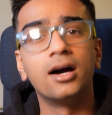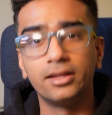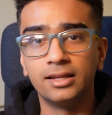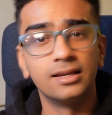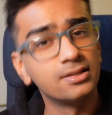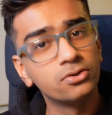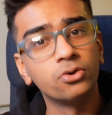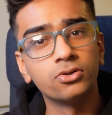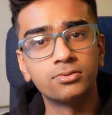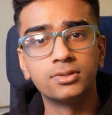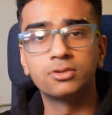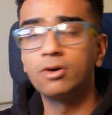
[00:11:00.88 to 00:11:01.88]
I think this
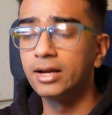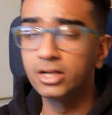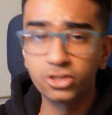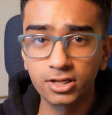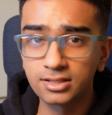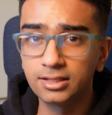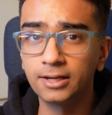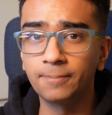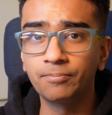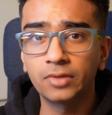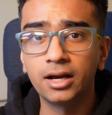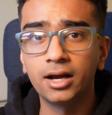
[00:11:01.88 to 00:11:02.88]
course was quite
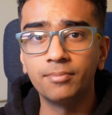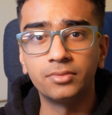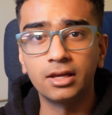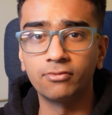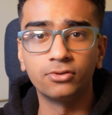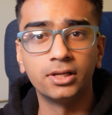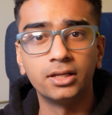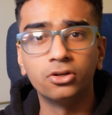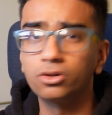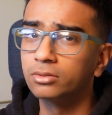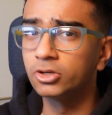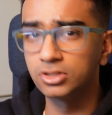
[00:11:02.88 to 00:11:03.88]
interesting. Um, definitely
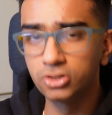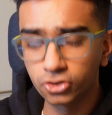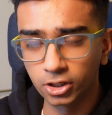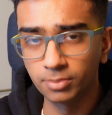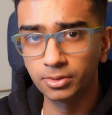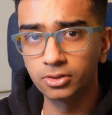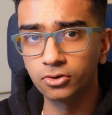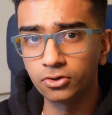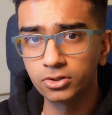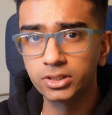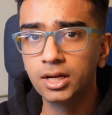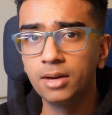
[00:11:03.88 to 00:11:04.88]
not the most enjoyable
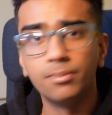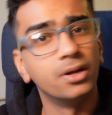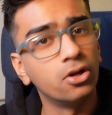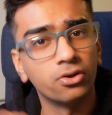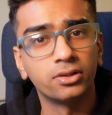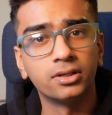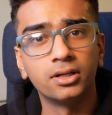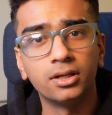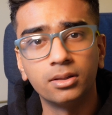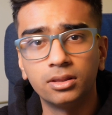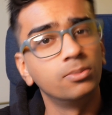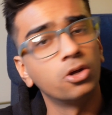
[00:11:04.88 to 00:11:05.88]
course, but not
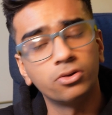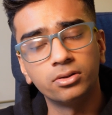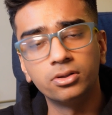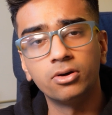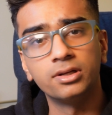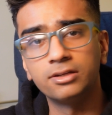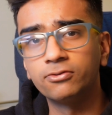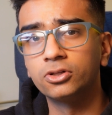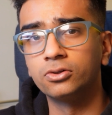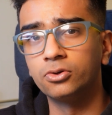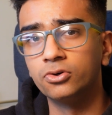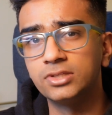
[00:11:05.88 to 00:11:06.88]
the not not a
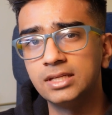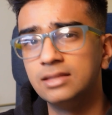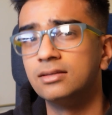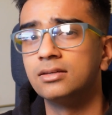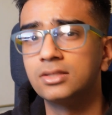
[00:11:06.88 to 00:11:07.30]
difficult course either.